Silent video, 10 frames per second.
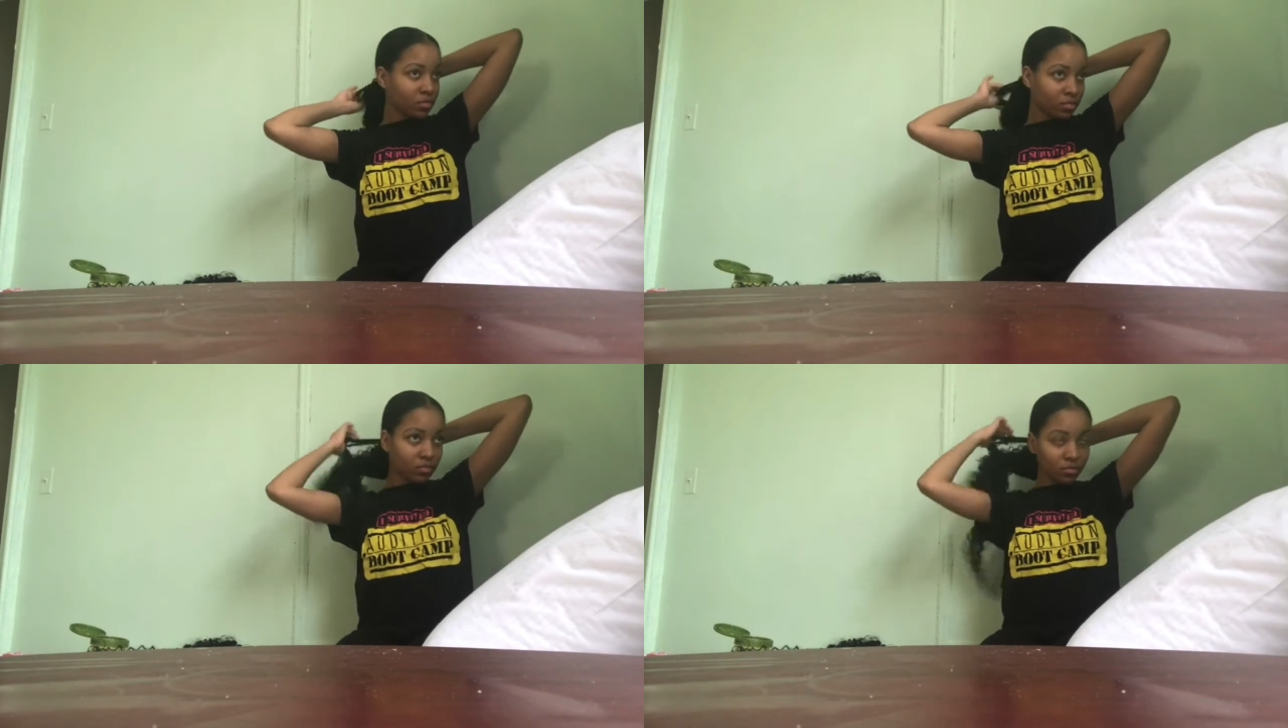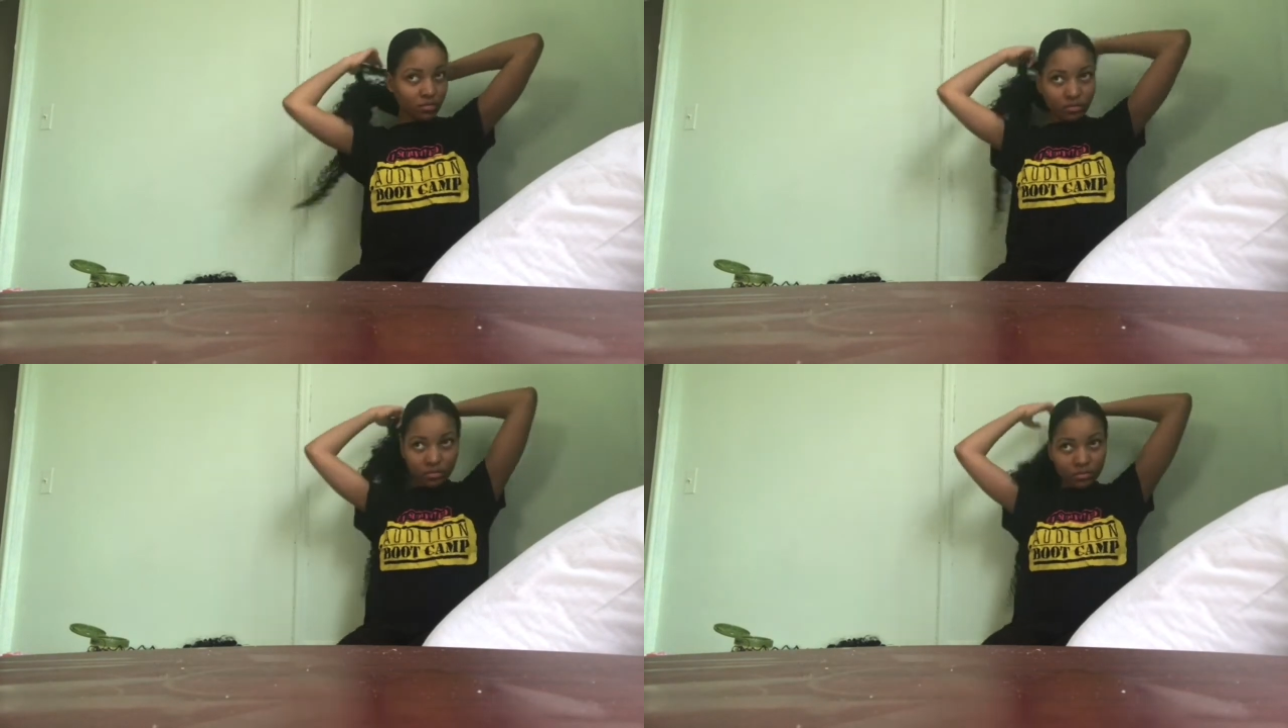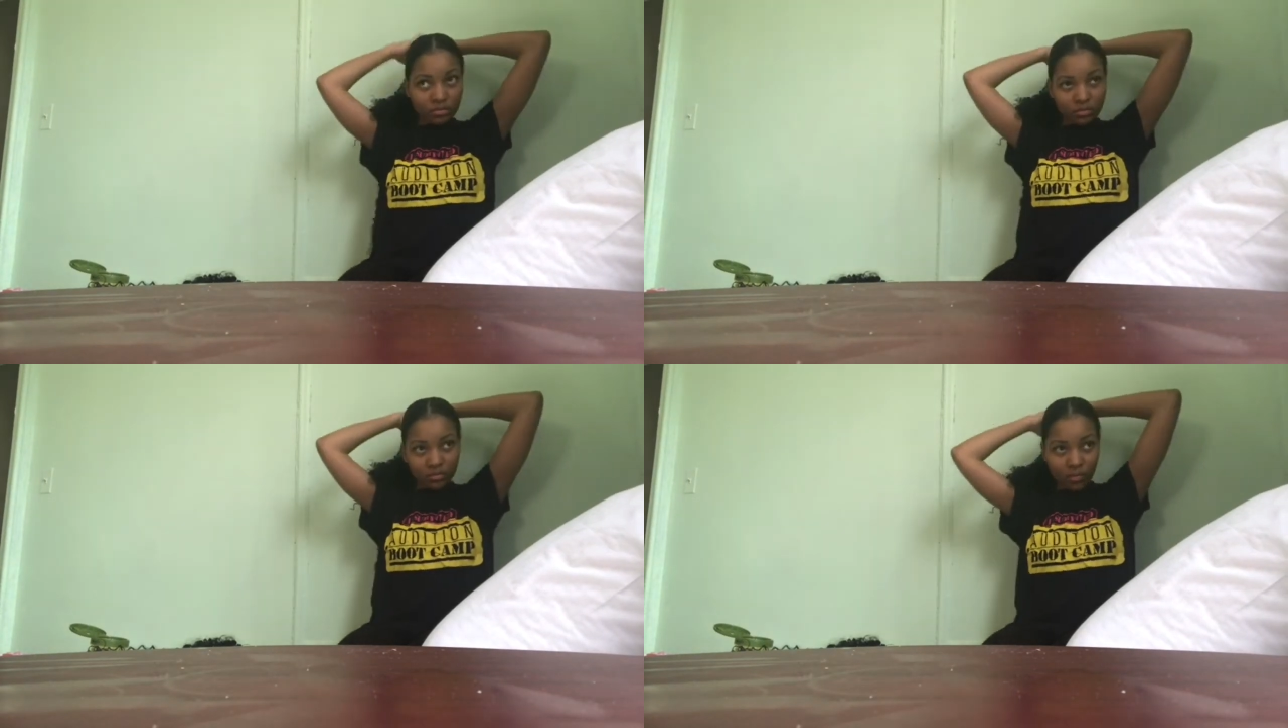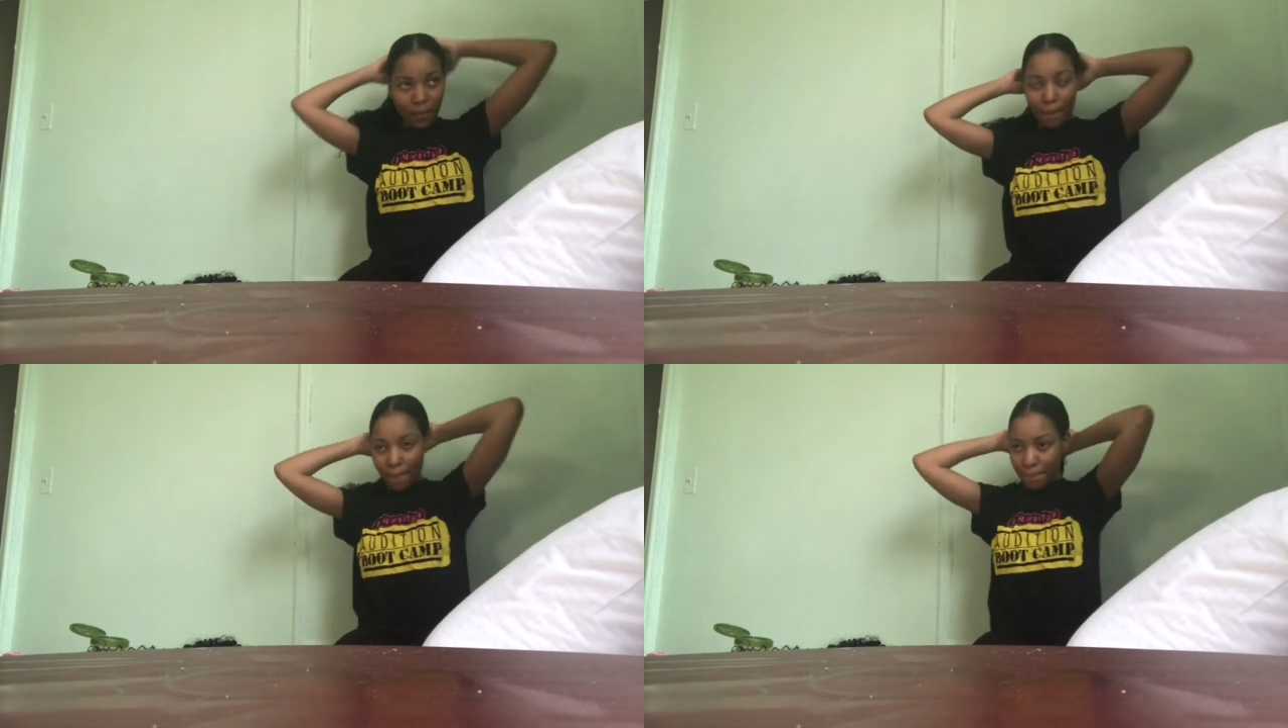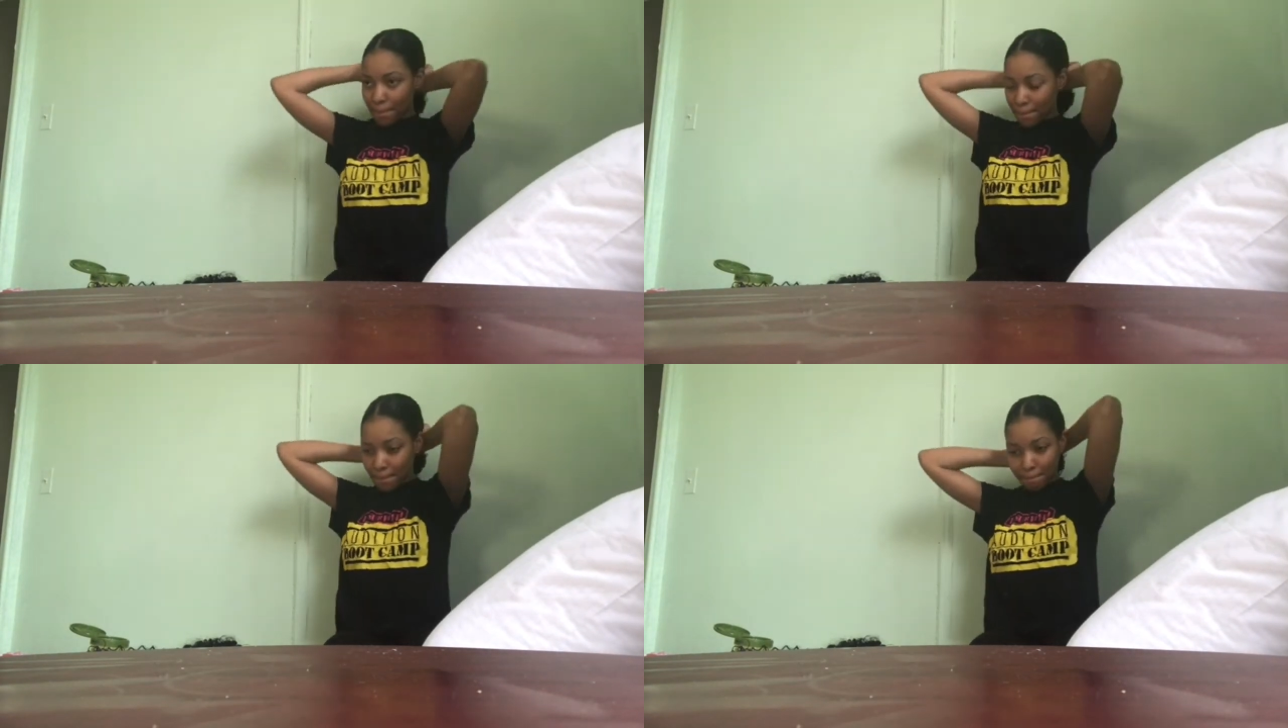My arms is hurting.
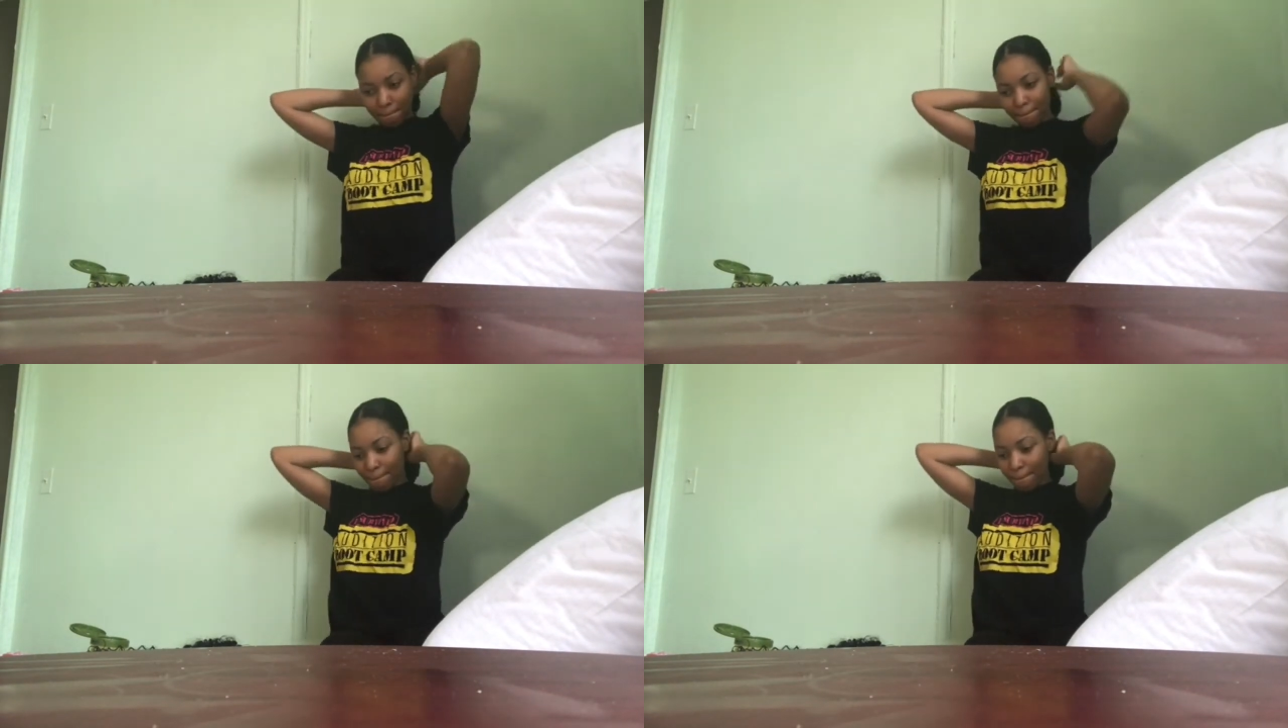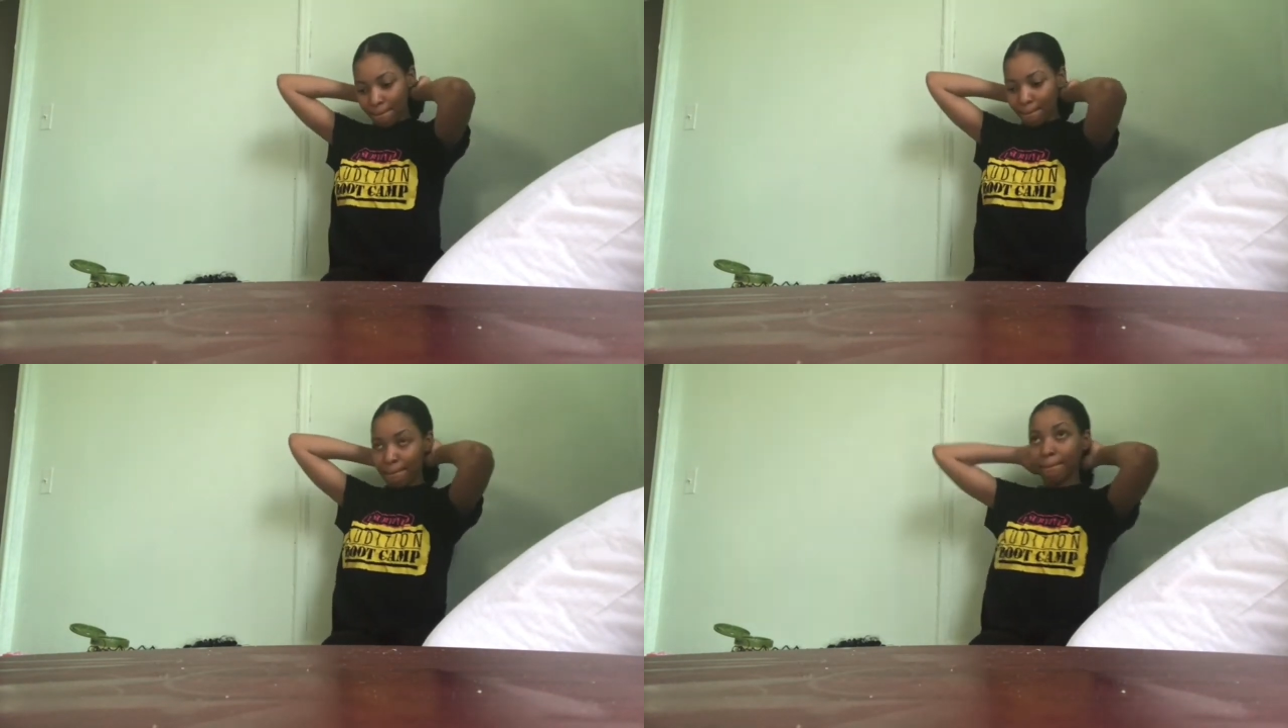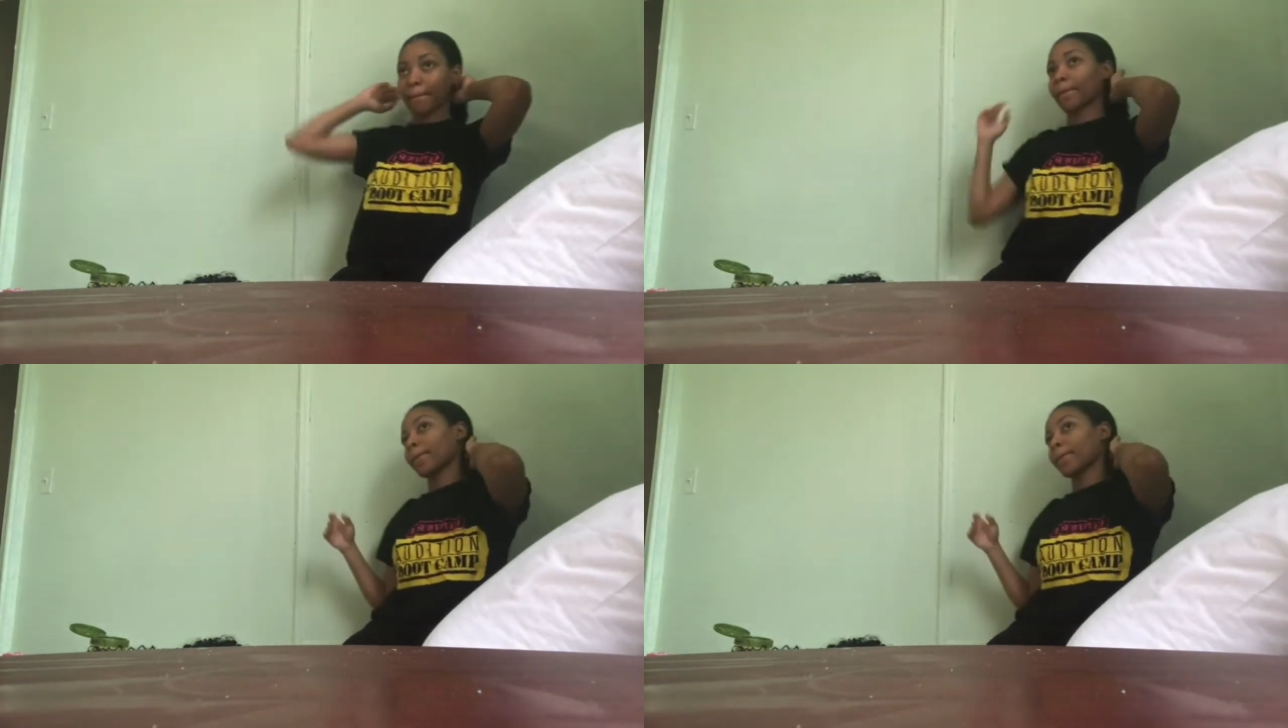I